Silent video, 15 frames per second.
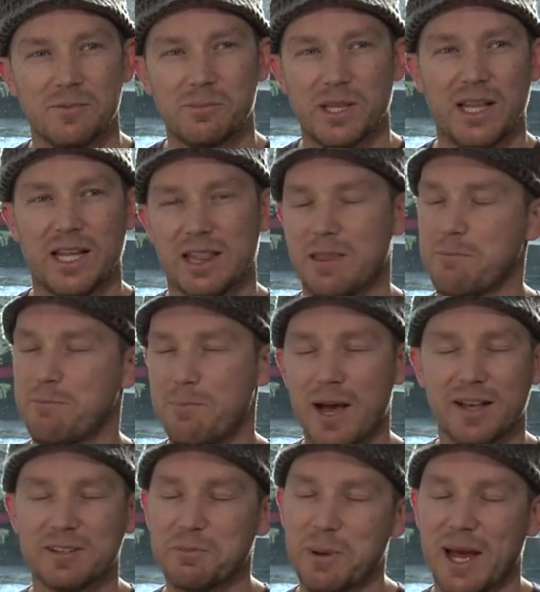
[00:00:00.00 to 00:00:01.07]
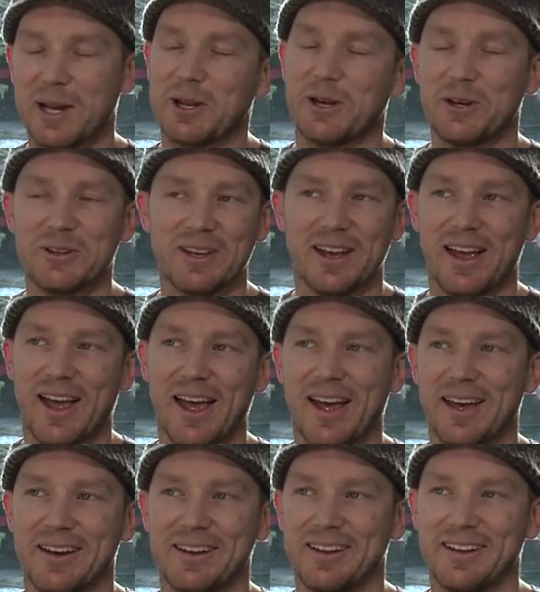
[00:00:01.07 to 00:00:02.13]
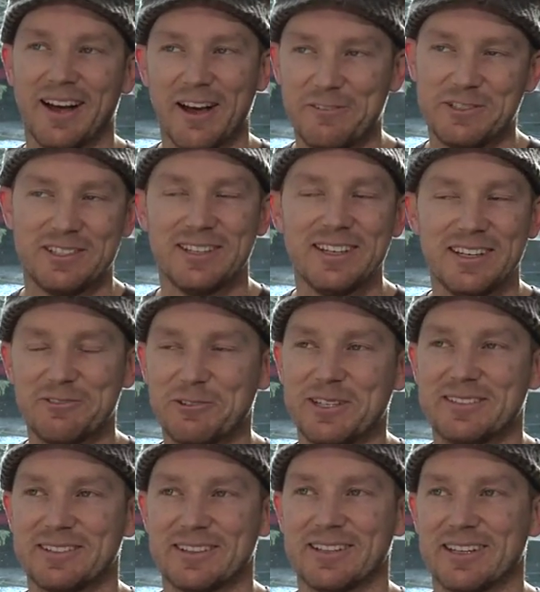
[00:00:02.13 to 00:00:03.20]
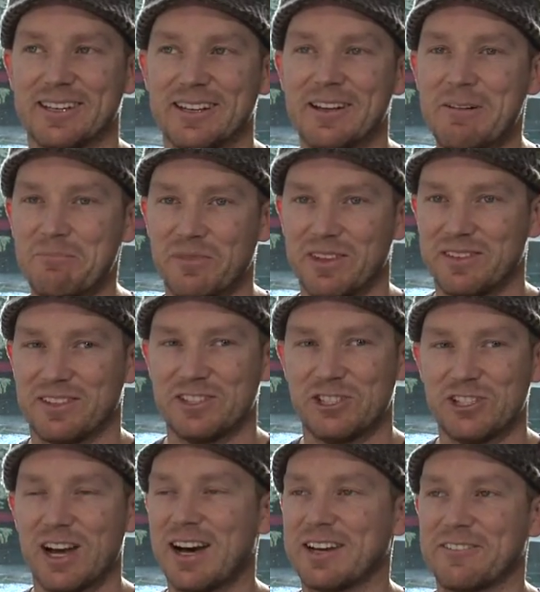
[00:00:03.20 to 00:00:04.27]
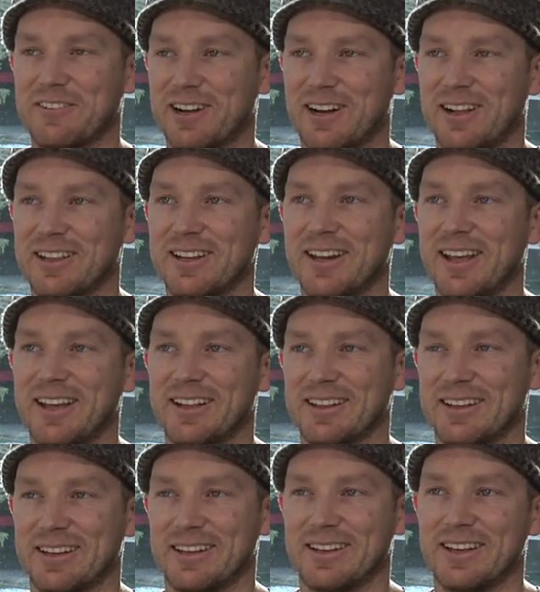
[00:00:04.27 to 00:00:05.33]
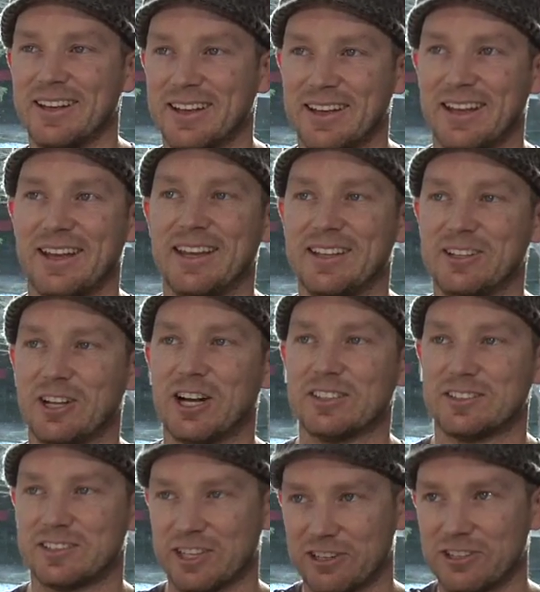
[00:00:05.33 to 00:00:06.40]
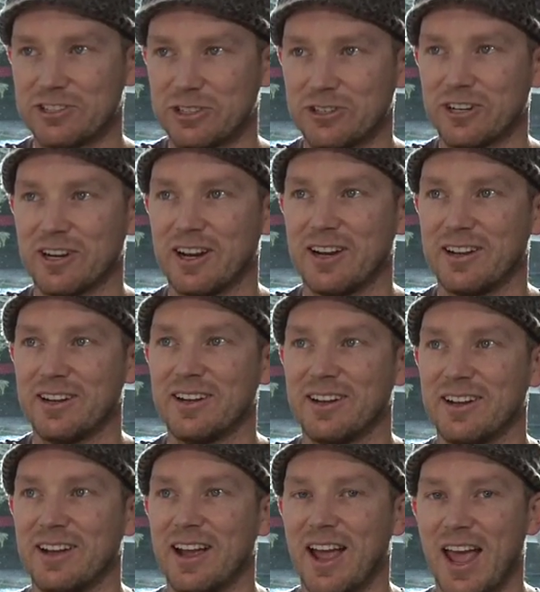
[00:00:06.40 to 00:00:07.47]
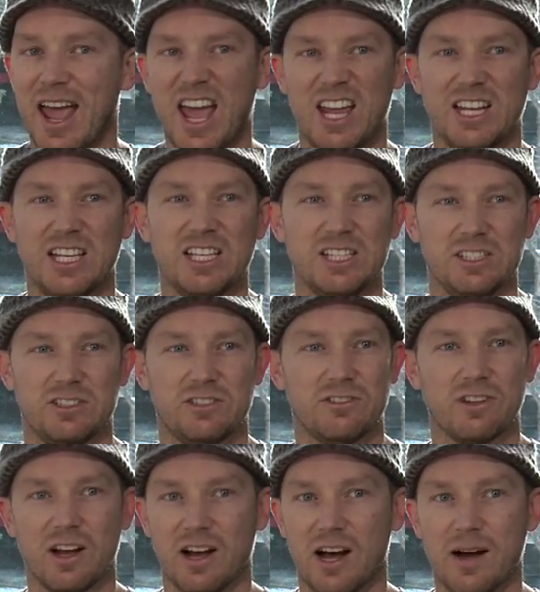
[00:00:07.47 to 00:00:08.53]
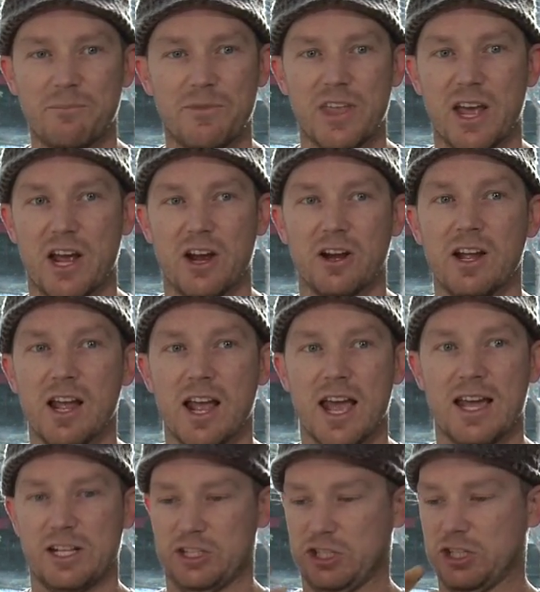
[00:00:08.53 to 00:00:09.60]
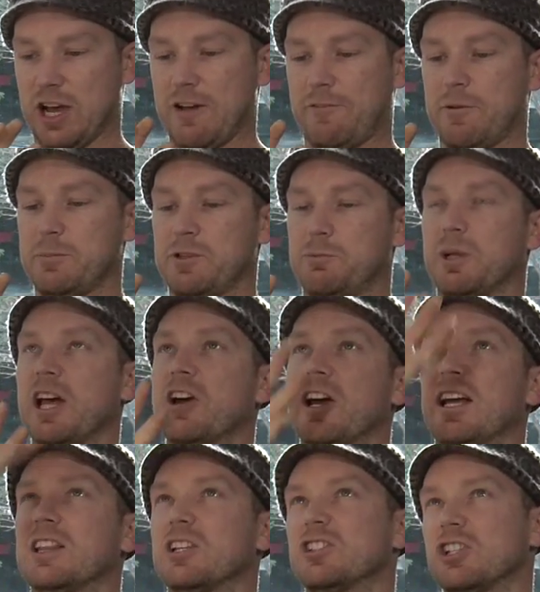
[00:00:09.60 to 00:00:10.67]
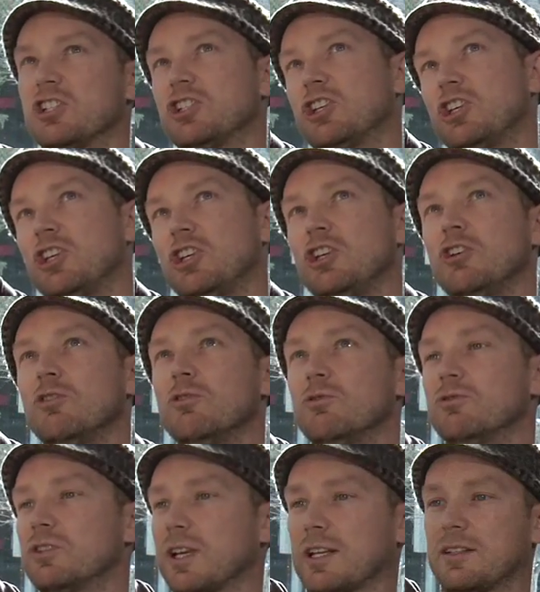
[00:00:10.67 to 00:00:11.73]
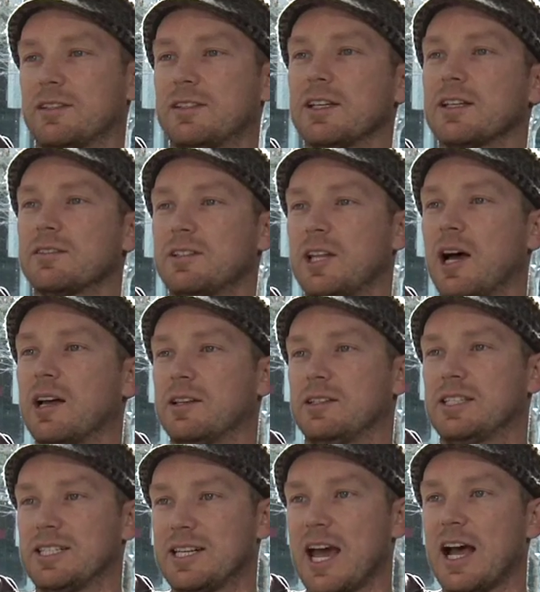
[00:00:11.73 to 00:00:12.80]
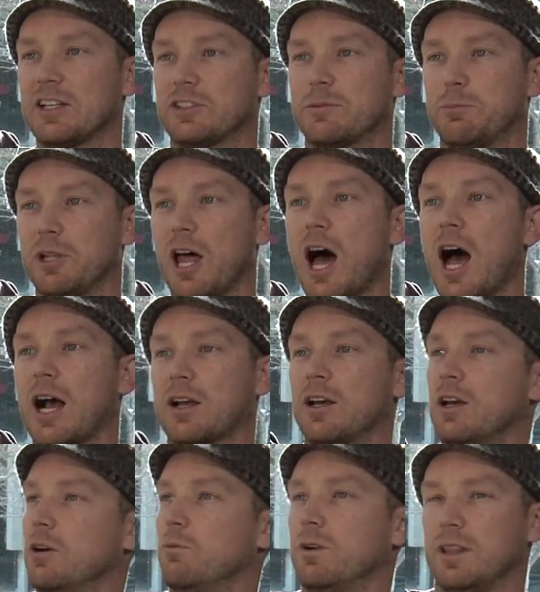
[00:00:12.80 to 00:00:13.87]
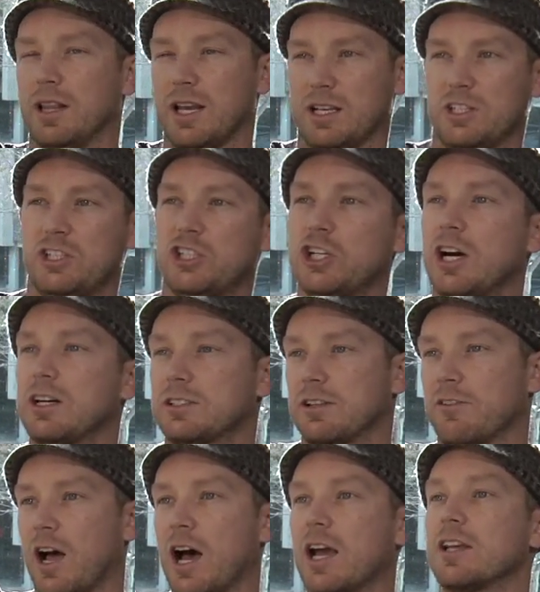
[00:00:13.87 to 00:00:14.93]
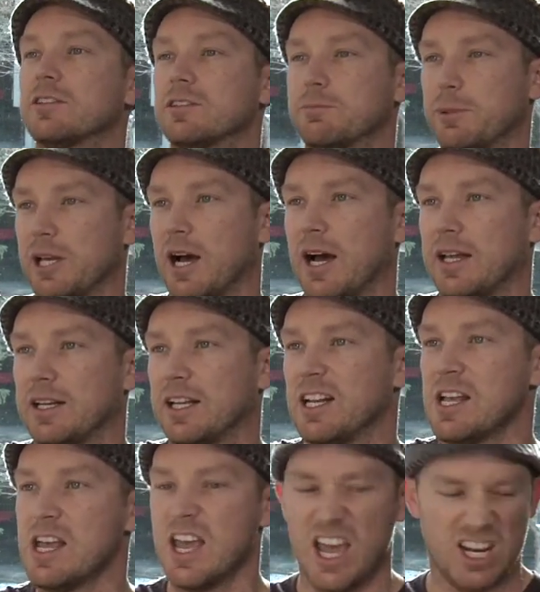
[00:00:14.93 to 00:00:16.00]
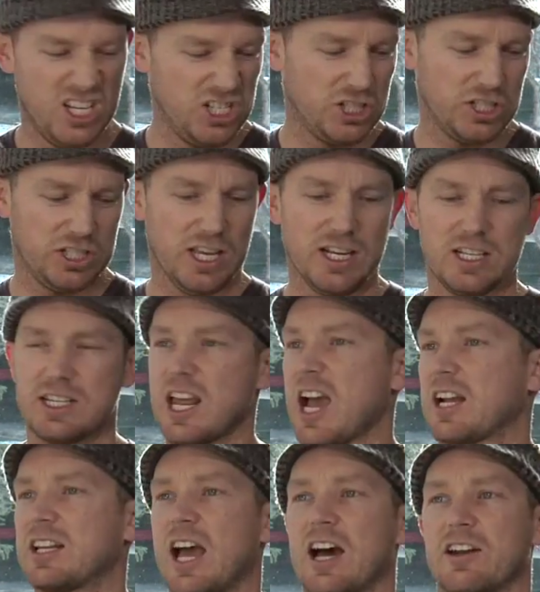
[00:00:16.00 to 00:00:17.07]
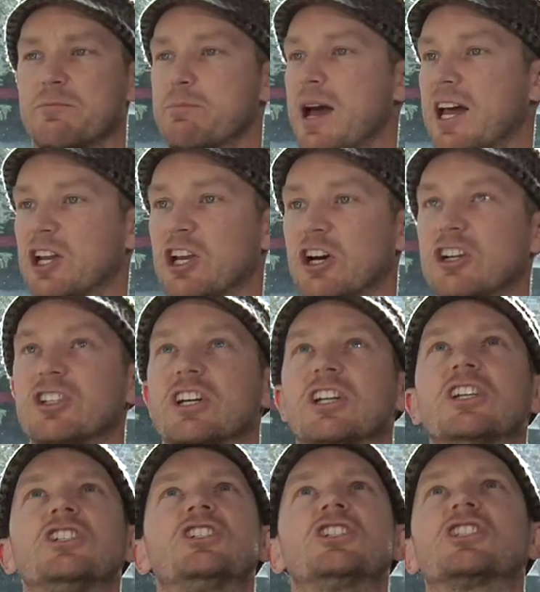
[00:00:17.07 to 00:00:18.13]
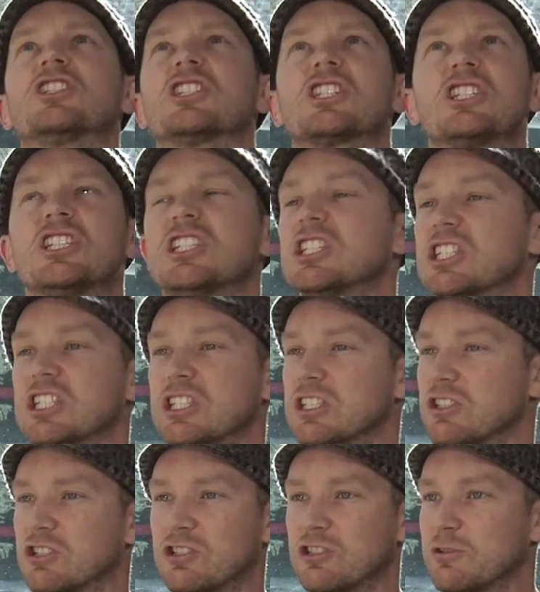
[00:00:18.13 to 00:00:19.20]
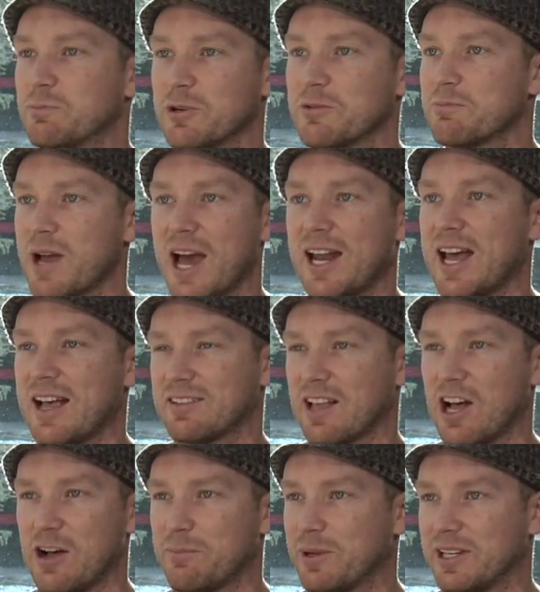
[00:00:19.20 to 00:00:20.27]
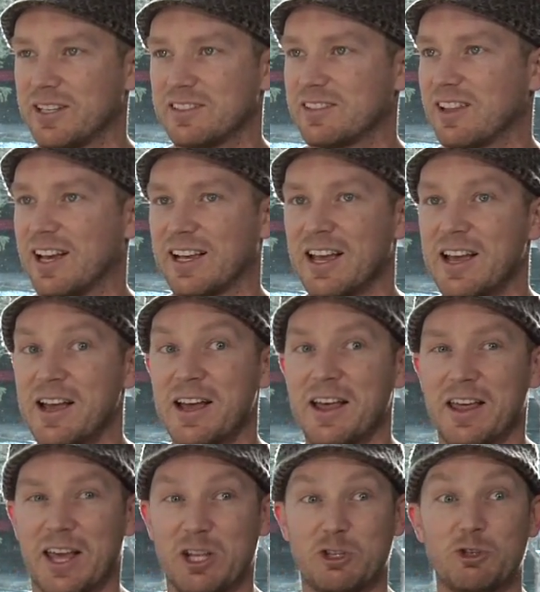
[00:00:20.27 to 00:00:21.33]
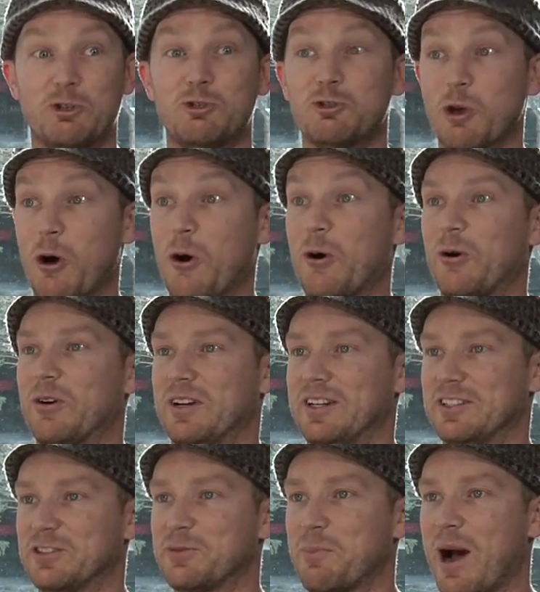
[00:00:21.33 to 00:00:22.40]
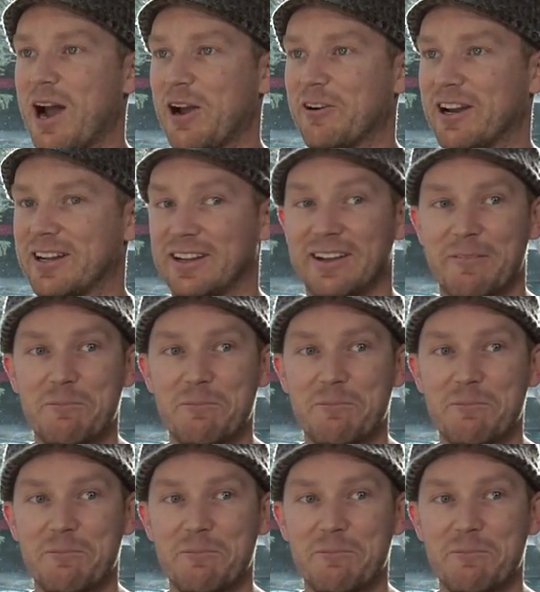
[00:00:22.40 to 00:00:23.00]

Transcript: but like the best Patagonia ad I've seen recently is the shot of Colin Haley on Cerro Torre, and he's up there, and it's shot from his Blair, and there's this huge, like 6-ton detached block with like chunks of ice behind it, and he's just like decked out in Patagonia, and he's just, oh, he's a super badass alpinist. Like, it's so inspiring.